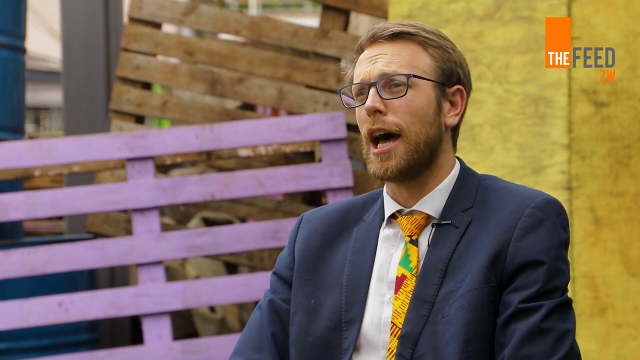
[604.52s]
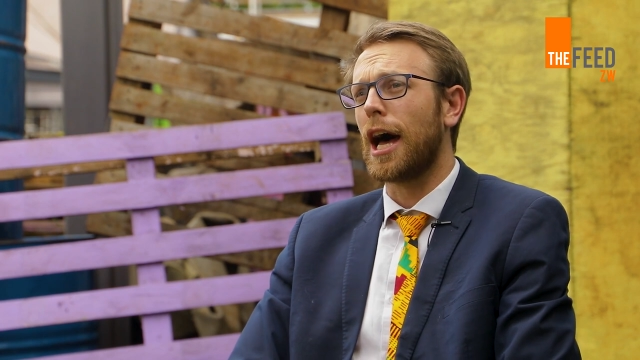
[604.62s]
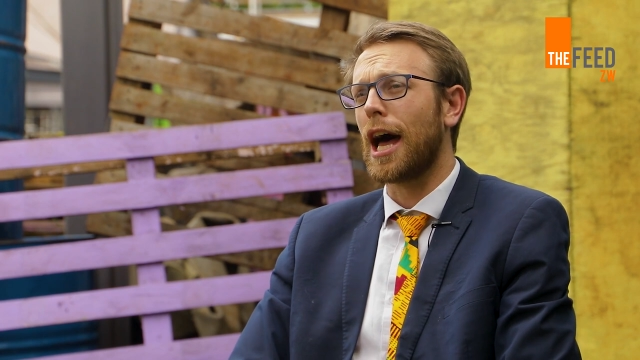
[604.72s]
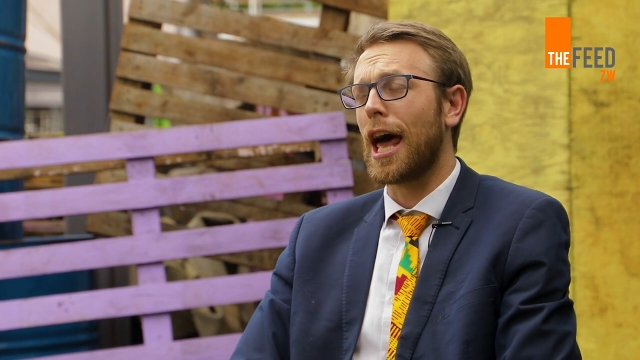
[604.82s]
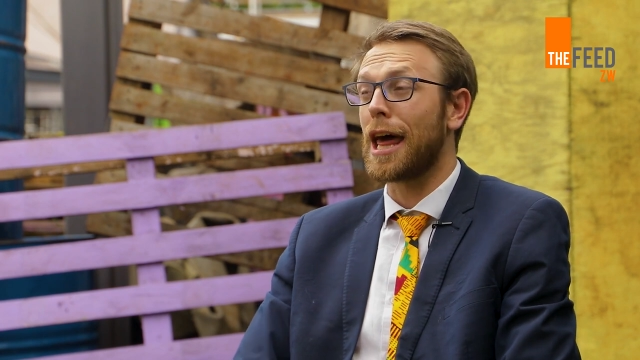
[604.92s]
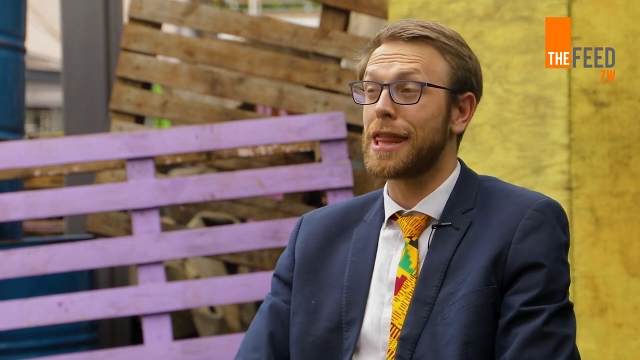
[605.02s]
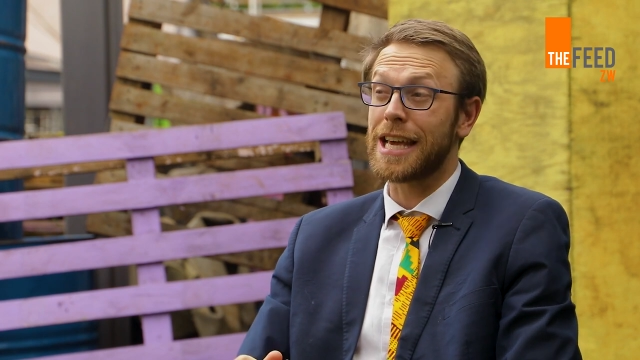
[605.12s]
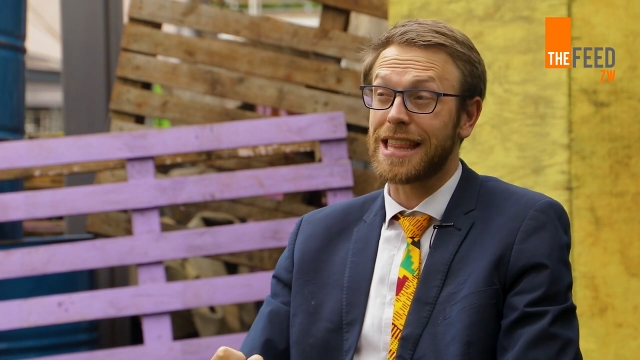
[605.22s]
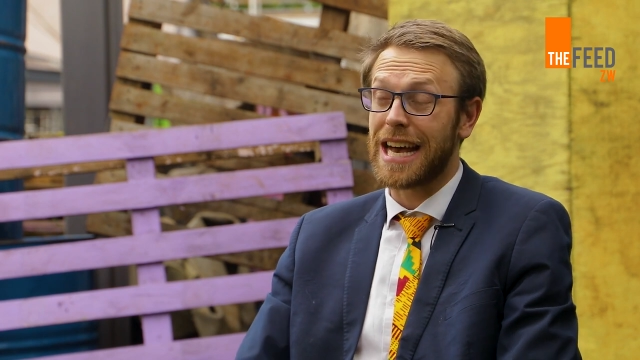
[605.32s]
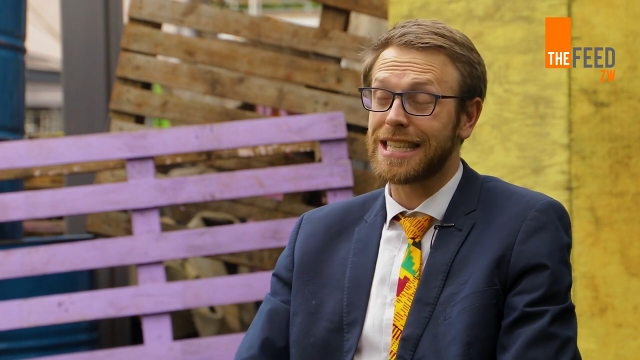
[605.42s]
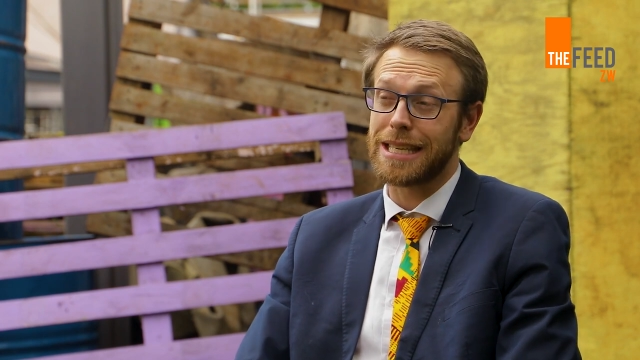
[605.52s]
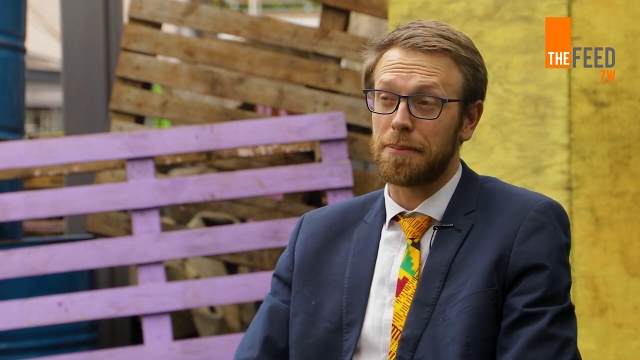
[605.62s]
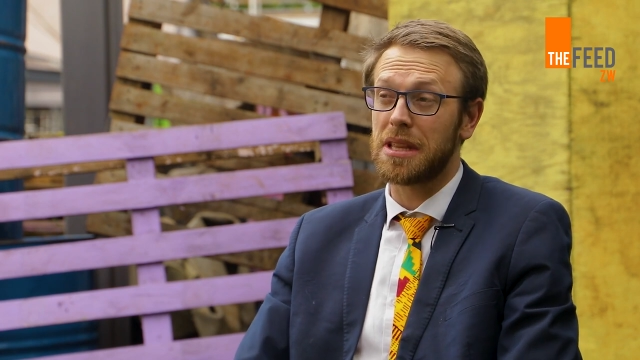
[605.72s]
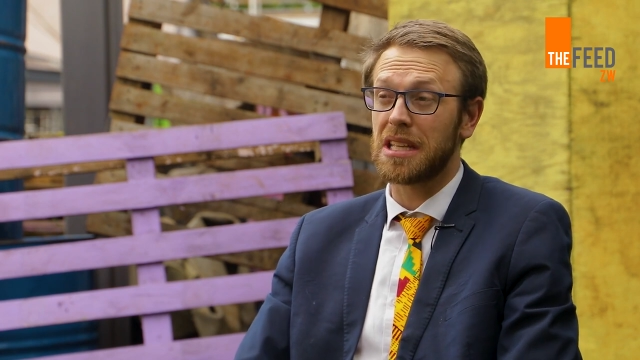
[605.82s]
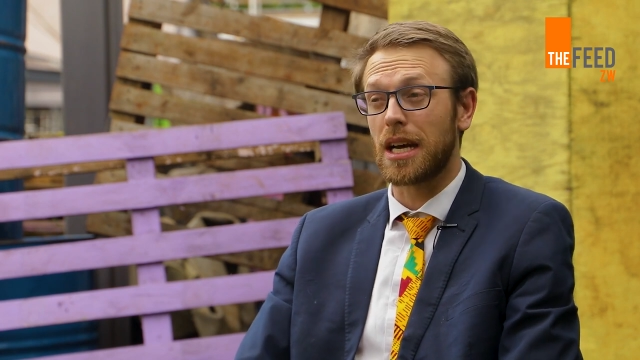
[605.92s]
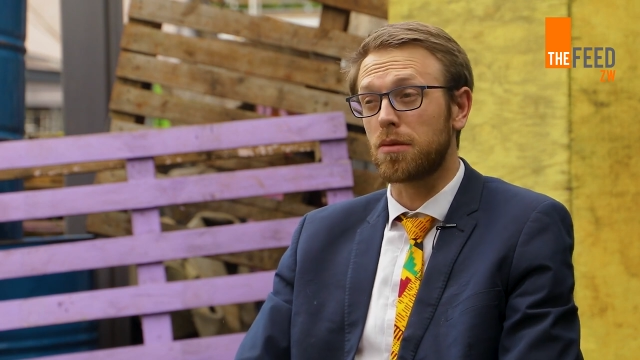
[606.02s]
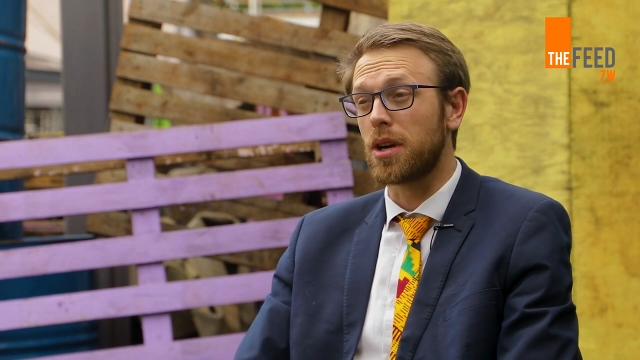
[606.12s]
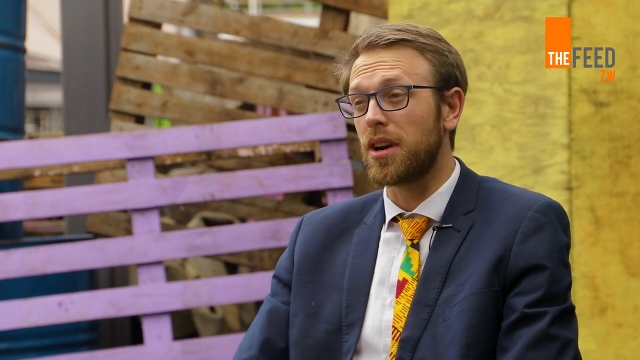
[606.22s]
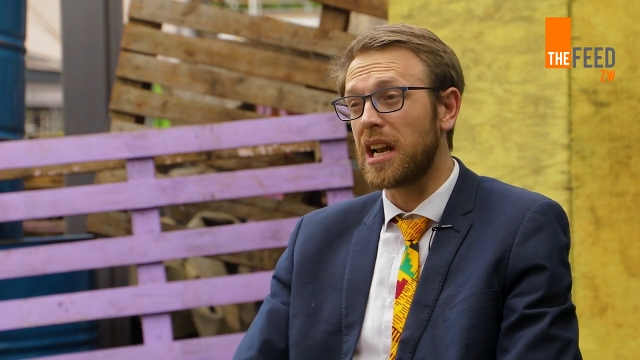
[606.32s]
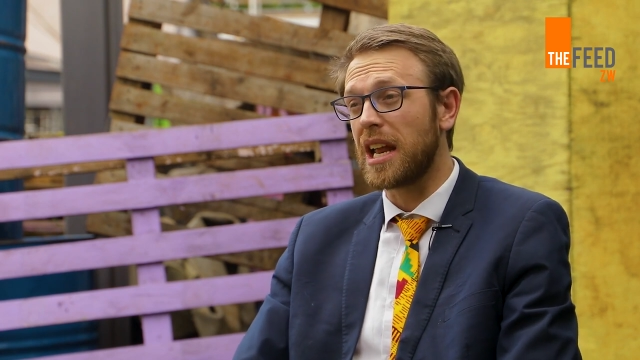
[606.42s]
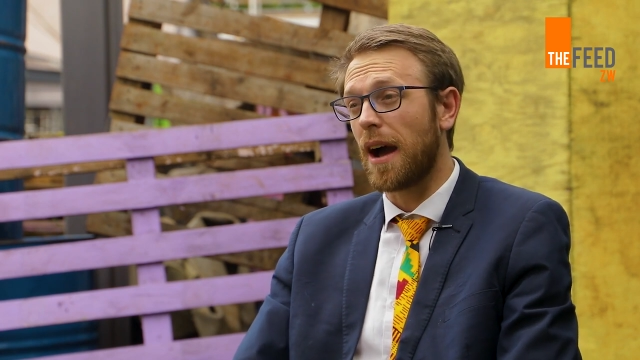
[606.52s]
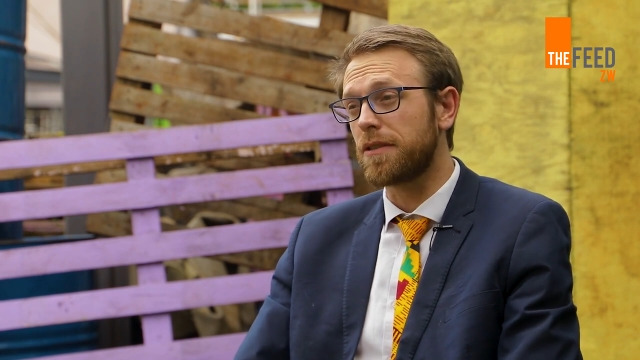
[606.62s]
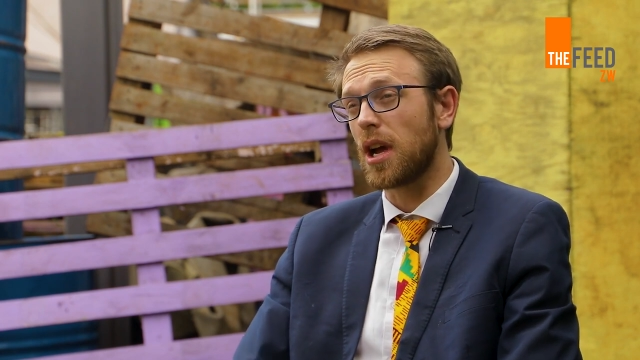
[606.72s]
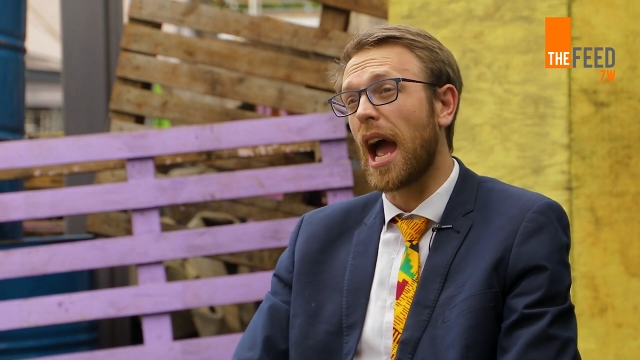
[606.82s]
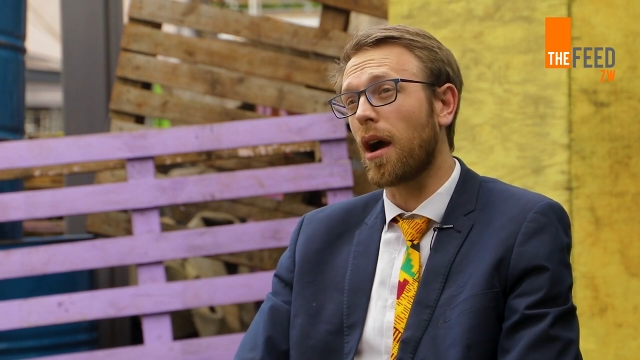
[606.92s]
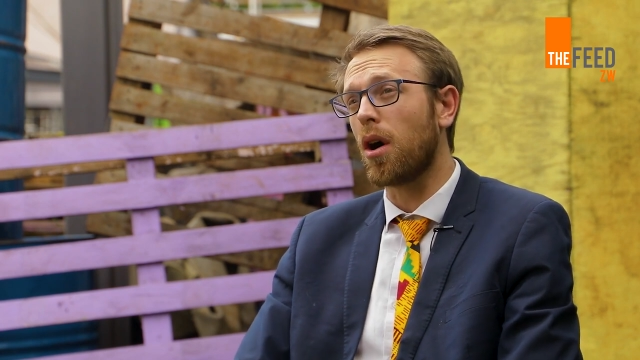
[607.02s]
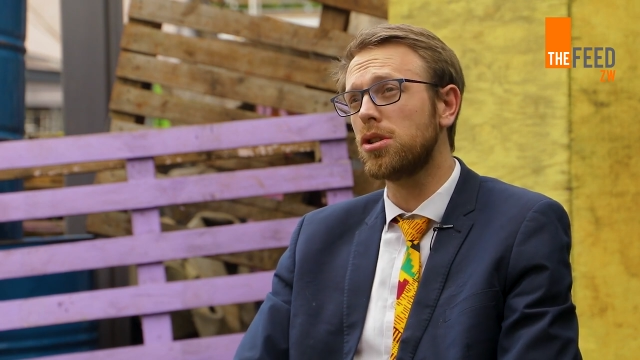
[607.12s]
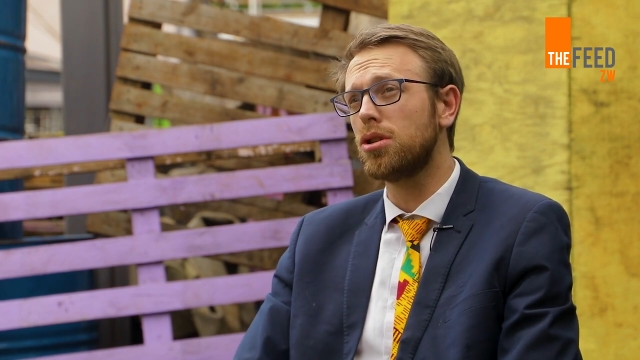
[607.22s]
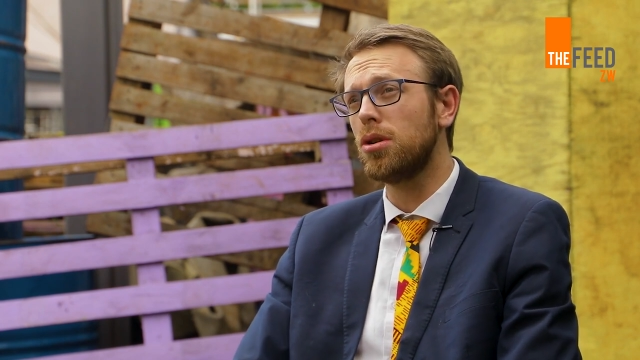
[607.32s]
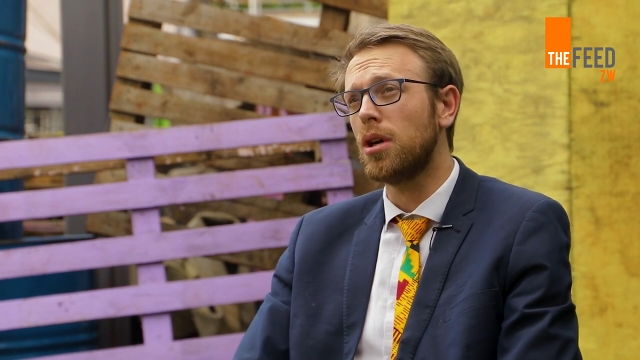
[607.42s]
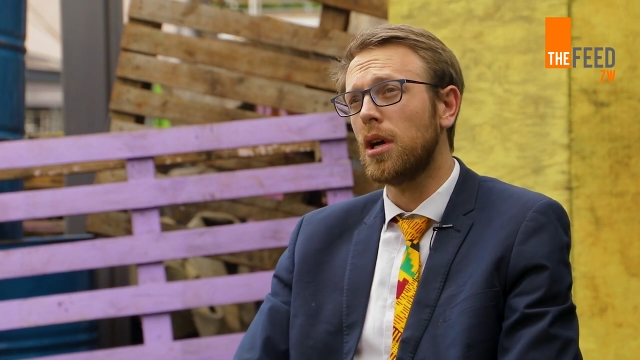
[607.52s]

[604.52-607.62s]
And I think that's something that we really have to hang on to